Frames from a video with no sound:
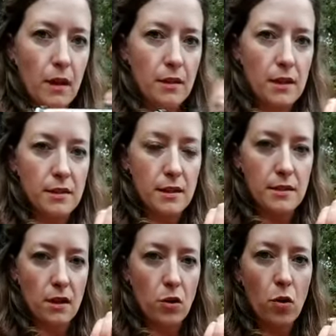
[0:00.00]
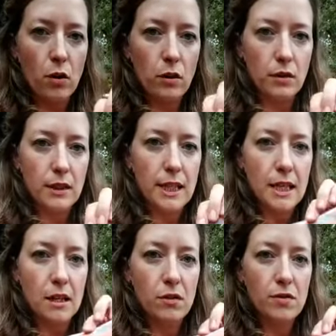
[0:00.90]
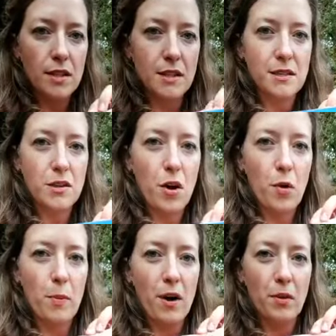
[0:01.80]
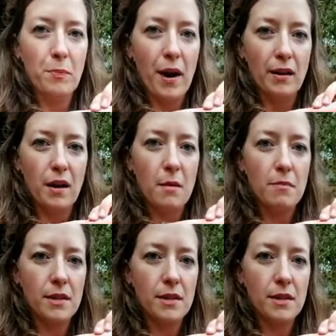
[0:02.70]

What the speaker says: This is the coral leaves and this cobalt bottom.